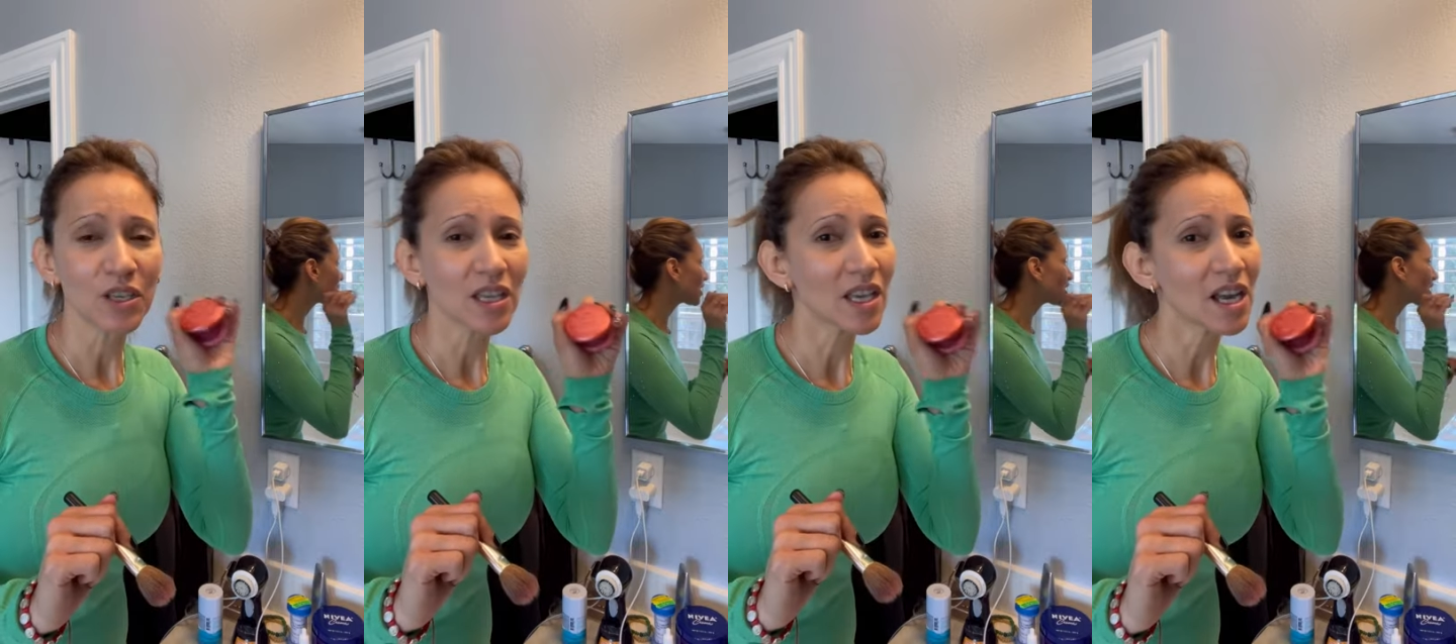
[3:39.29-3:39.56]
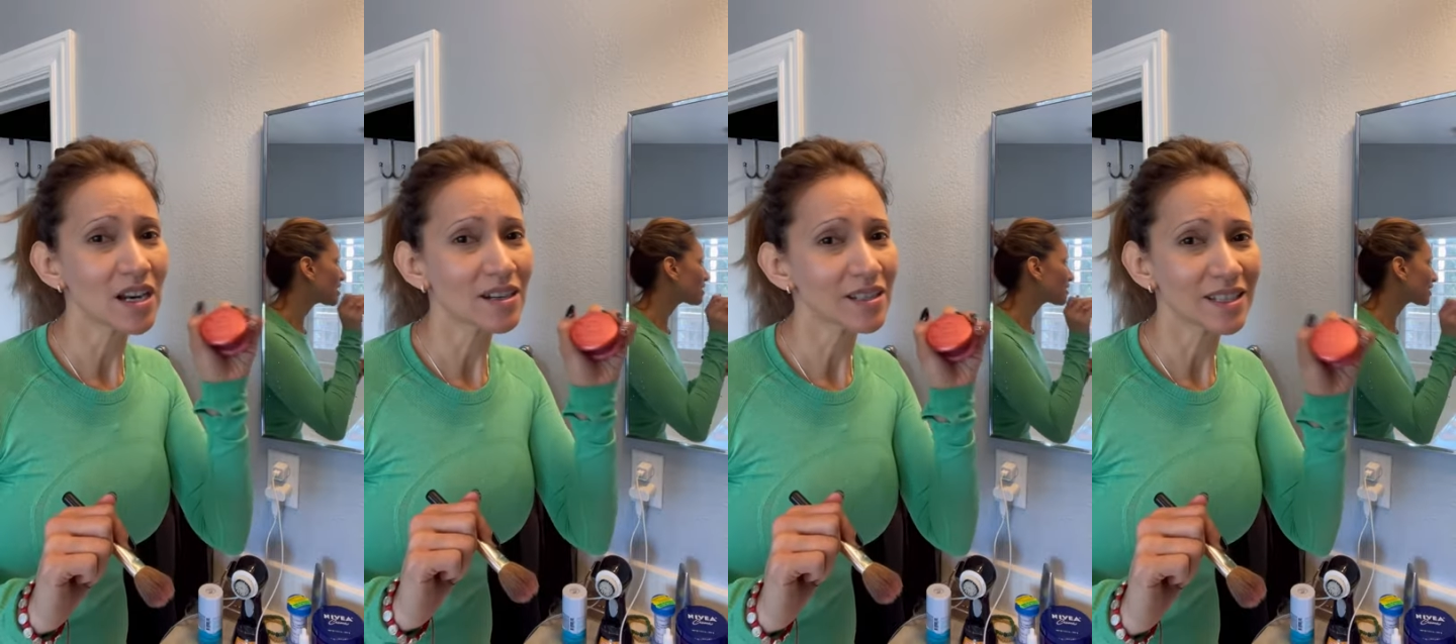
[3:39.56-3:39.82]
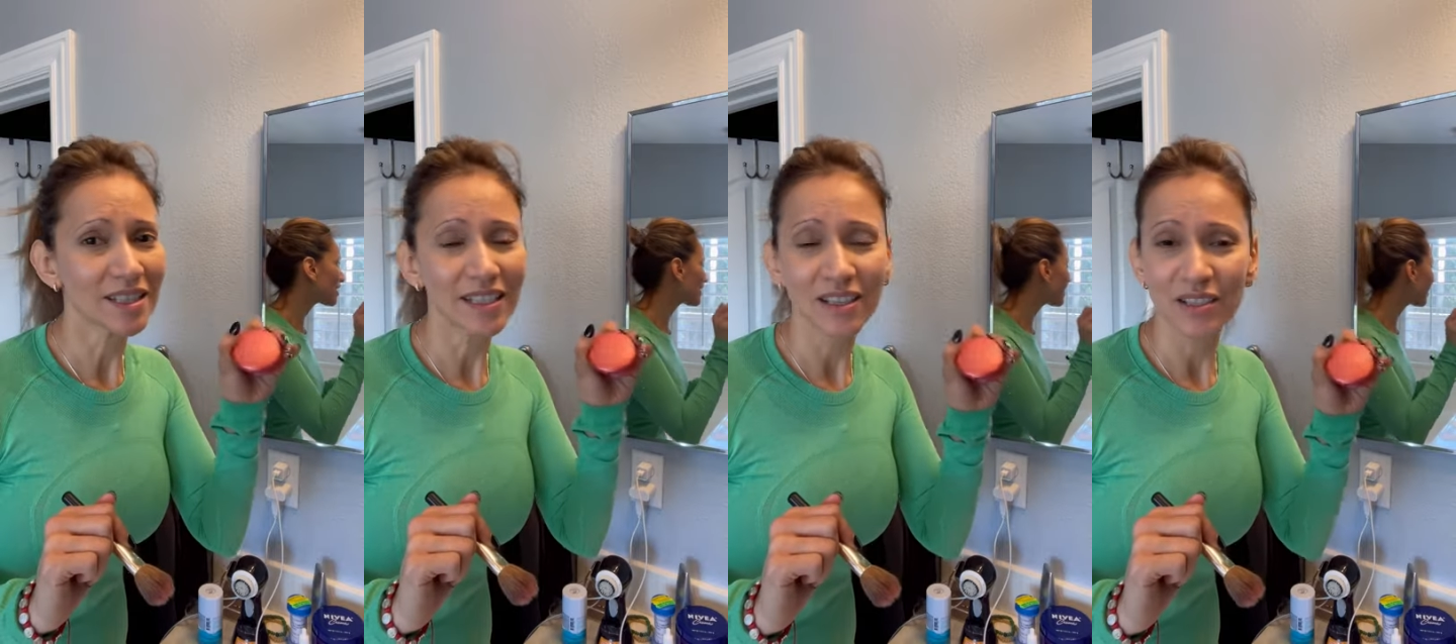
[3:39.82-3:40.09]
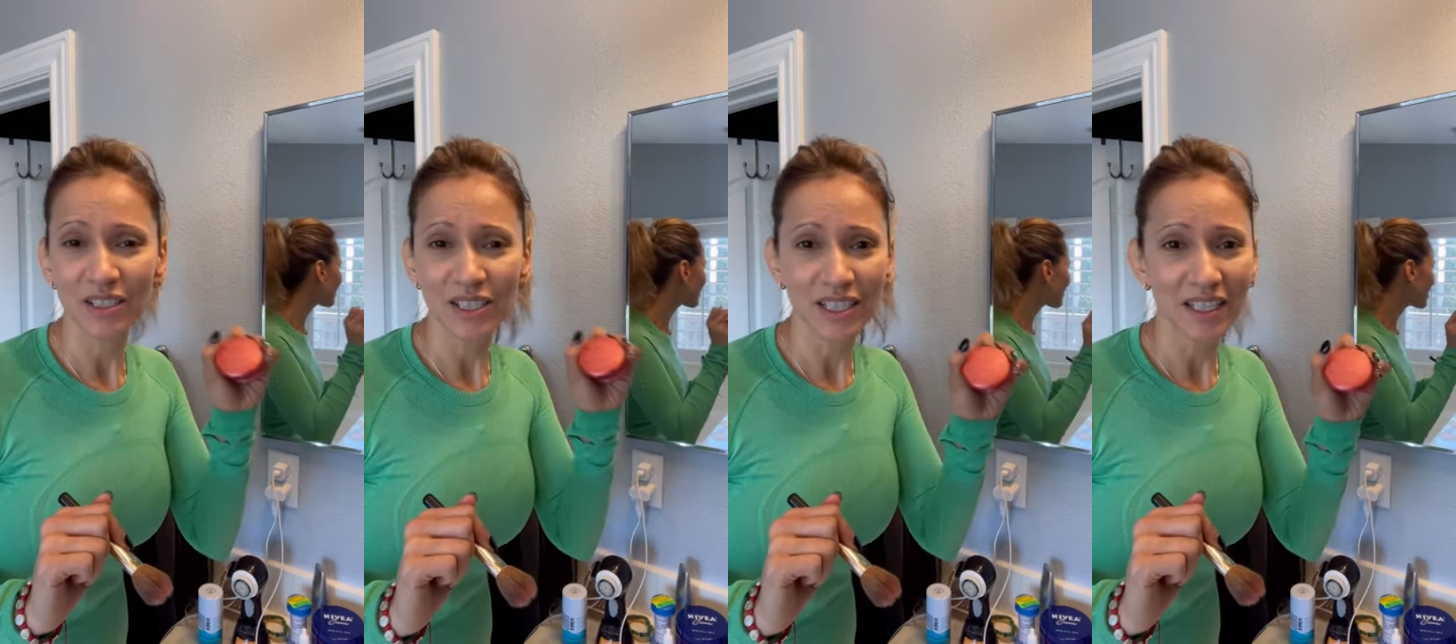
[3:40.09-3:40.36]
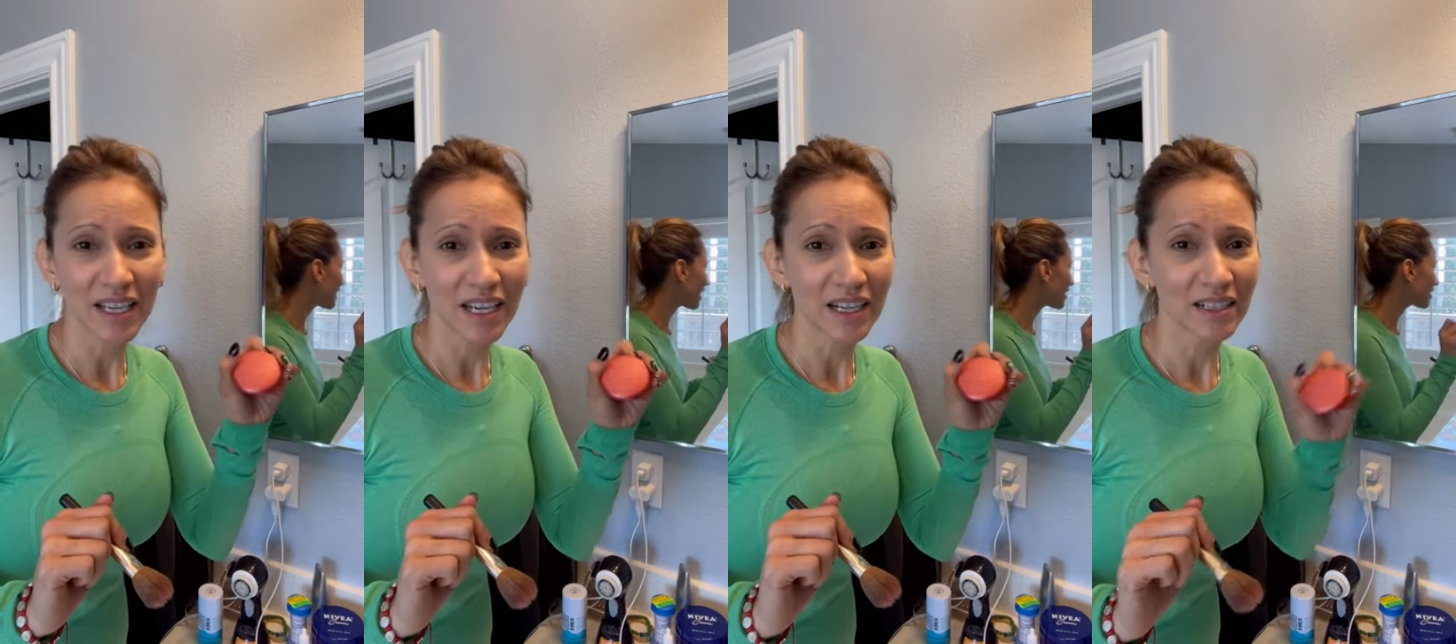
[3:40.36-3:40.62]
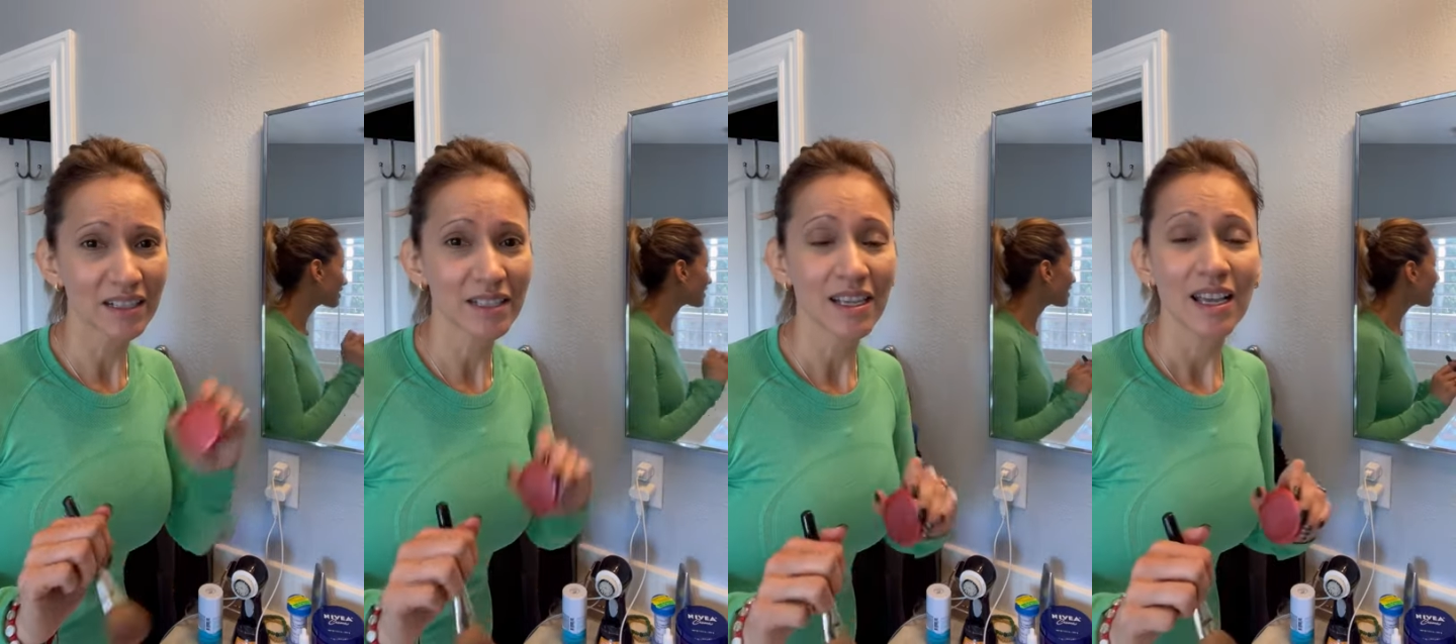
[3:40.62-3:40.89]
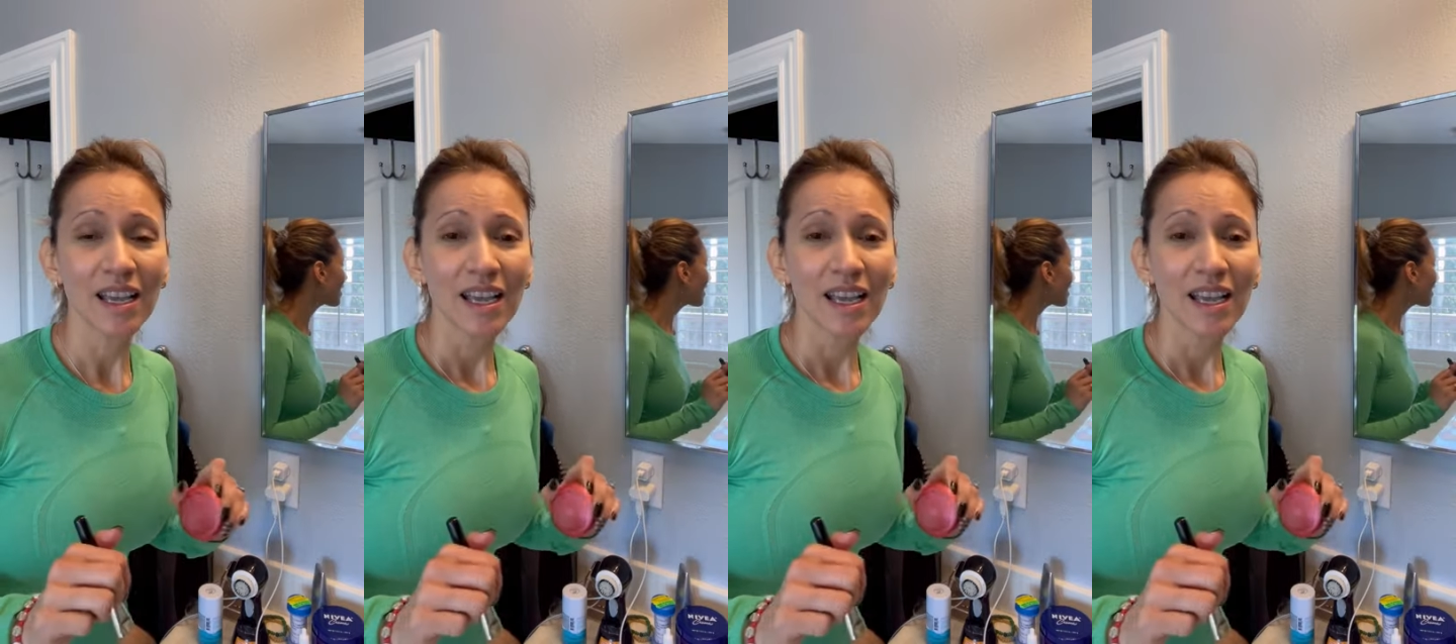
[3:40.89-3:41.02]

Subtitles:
years and years and years.